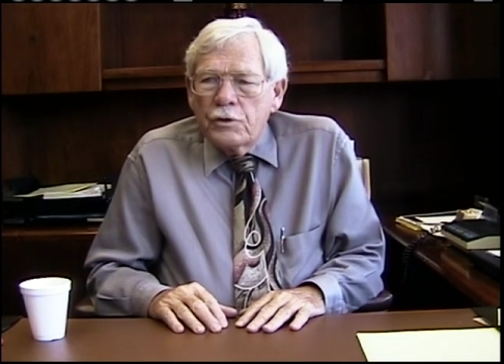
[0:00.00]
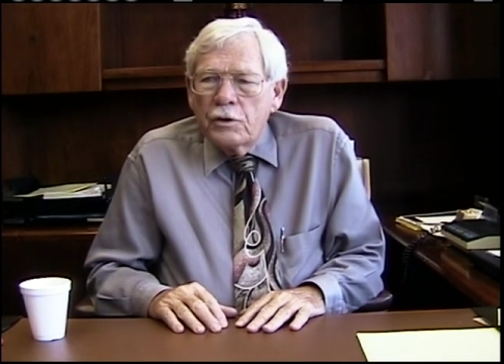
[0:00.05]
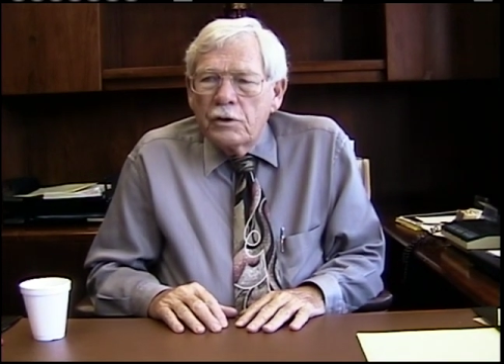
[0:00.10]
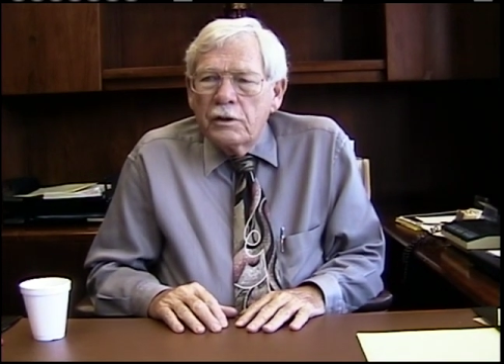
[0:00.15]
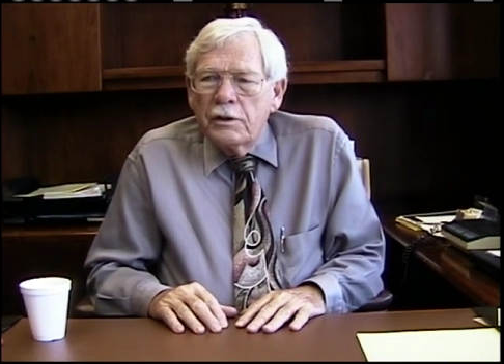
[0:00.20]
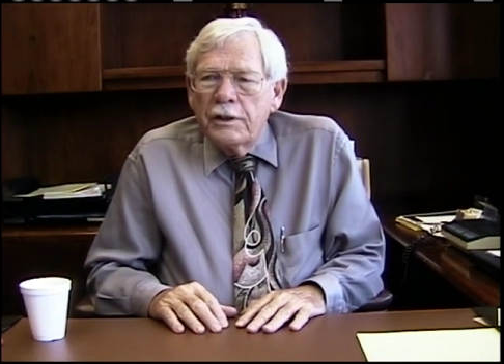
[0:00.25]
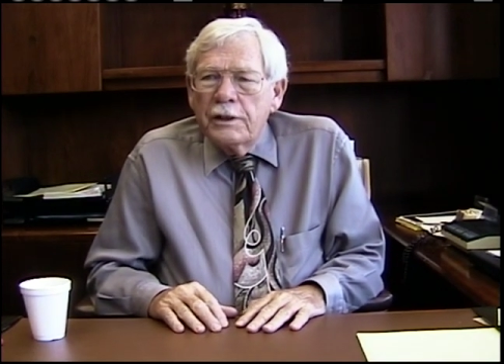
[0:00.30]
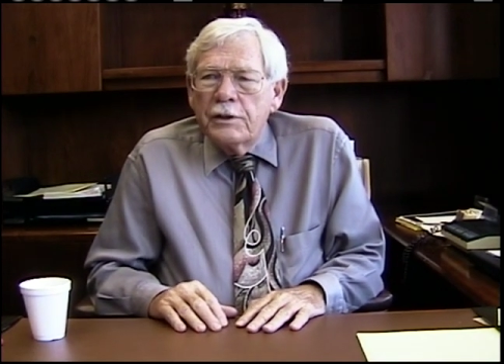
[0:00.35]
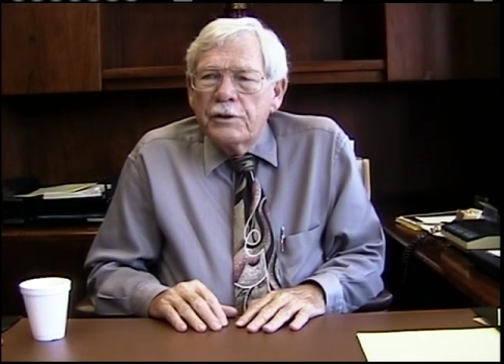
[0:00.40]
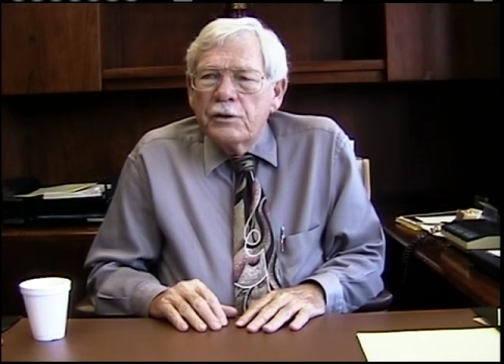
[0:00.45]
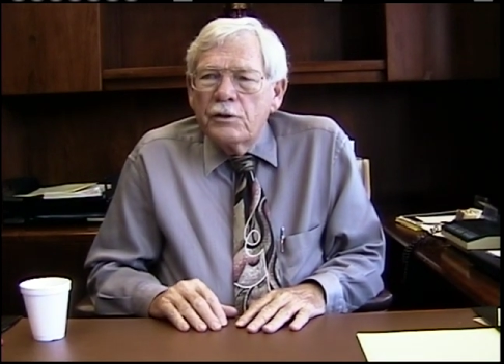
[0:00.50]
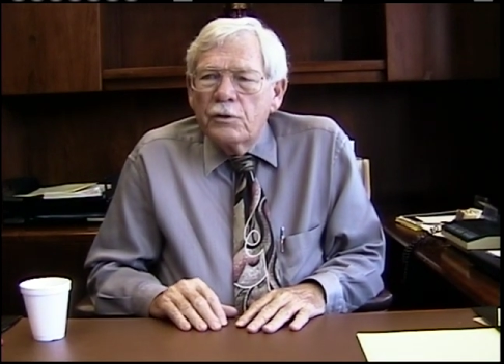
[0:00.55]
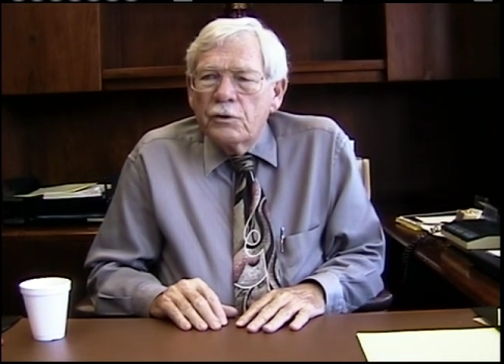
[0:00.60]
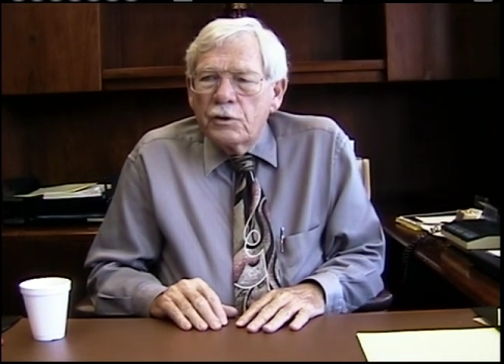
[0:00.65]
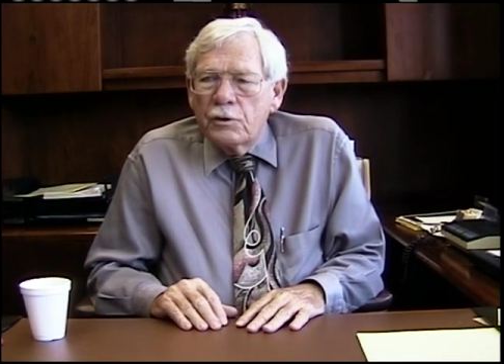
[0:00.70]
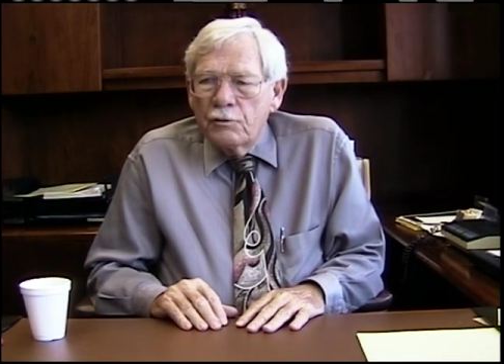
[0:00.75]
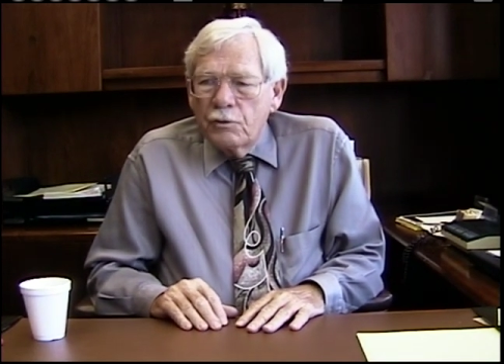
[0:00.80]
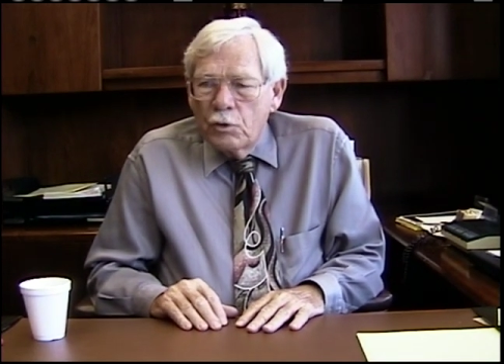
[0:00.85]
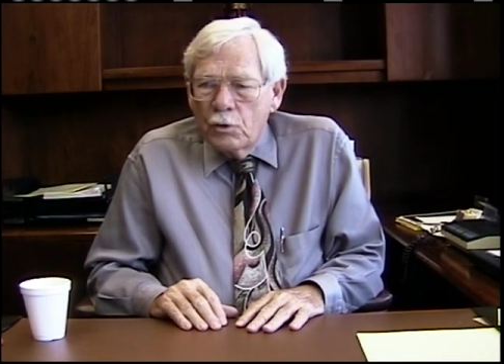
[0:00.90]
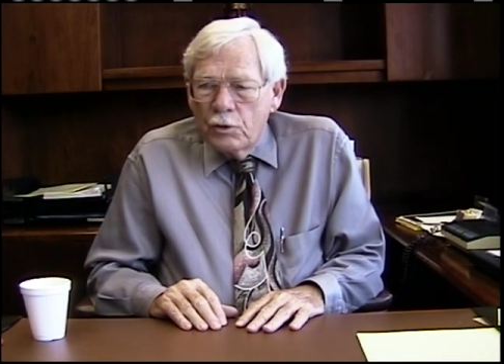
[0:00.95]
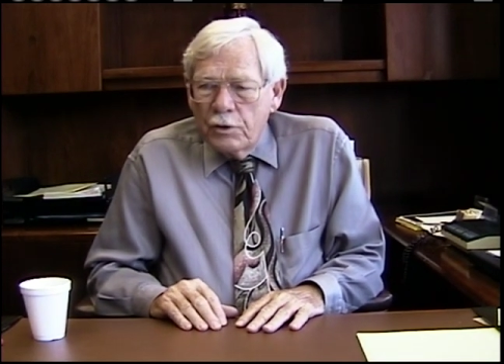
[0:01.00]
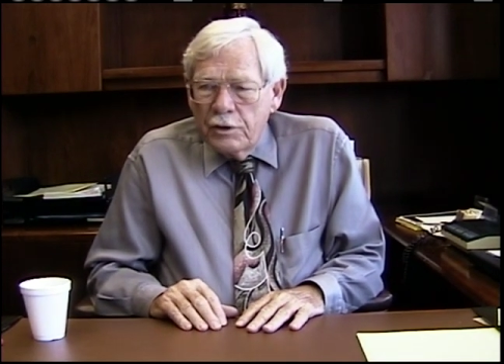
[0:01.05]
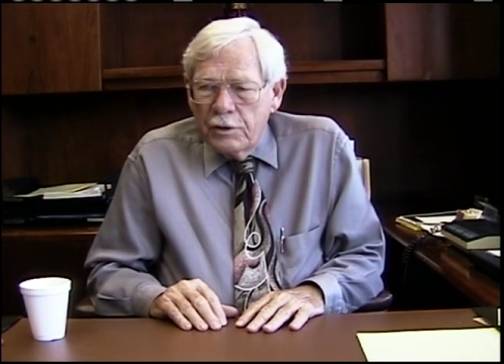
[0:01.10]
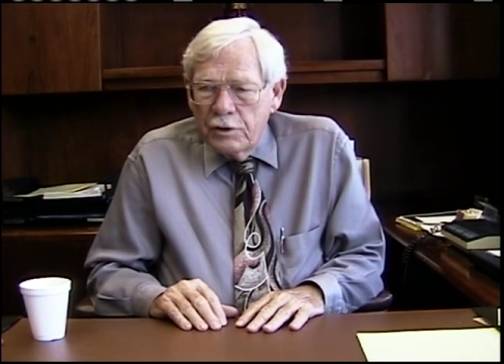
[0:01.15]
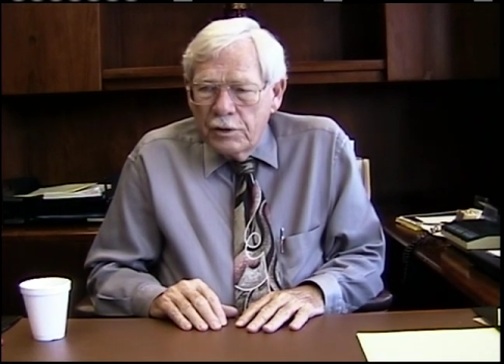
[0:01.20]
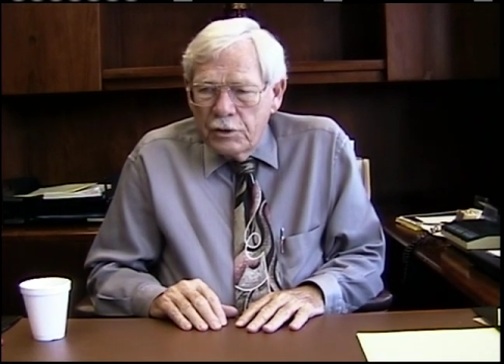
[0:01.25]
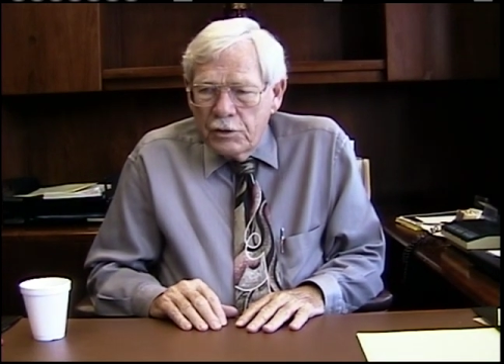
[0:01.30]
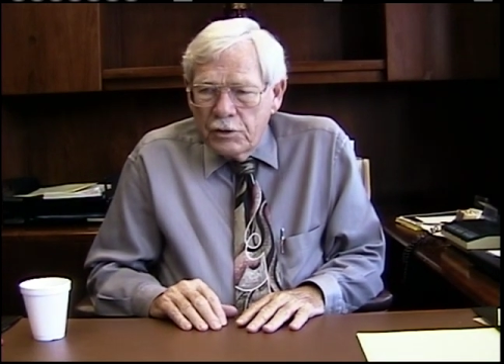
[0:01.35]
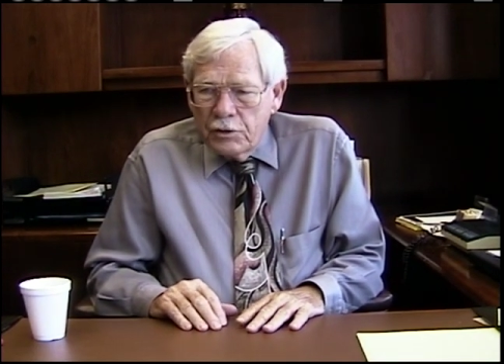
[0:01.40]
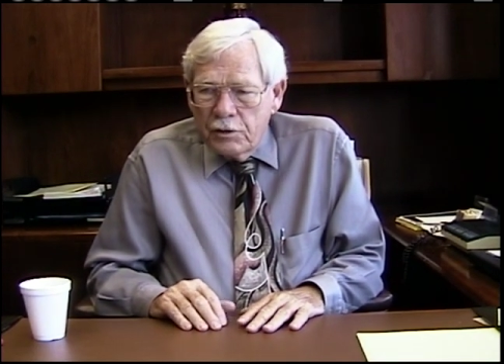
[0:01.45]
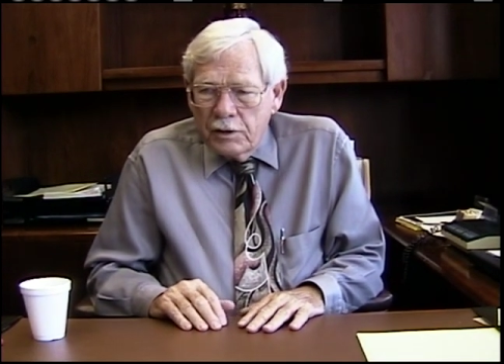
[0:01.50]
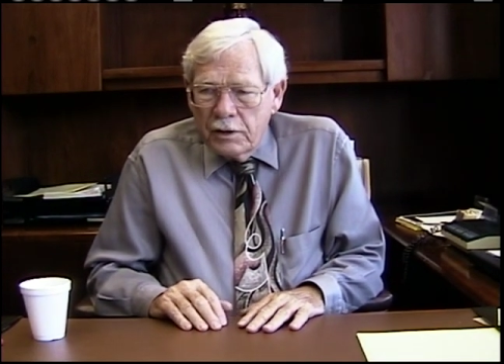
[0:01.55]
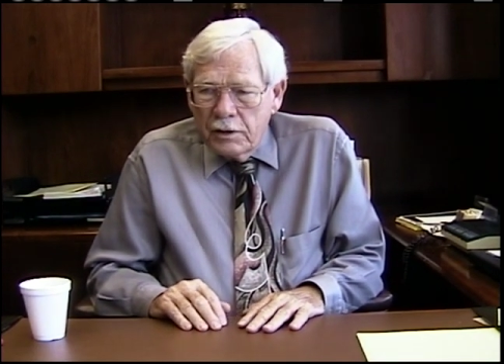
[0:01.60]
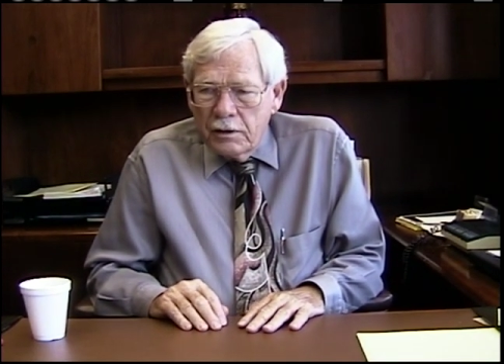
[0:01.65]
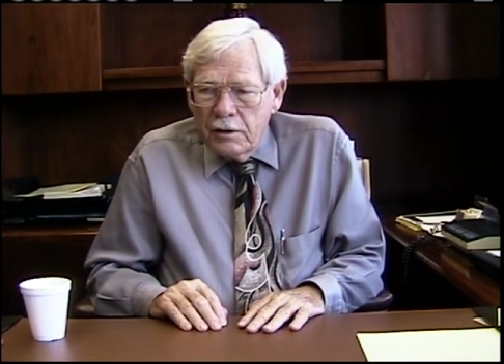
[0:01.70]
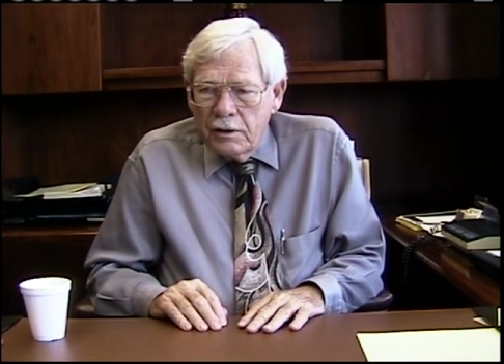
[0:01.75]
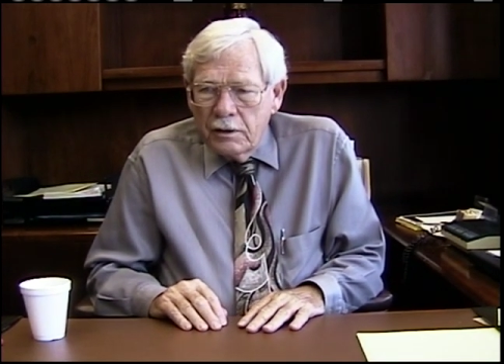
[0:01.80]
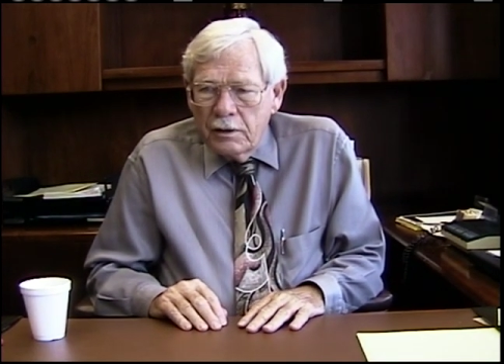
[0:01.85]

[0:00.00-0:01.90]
a landowner voting district.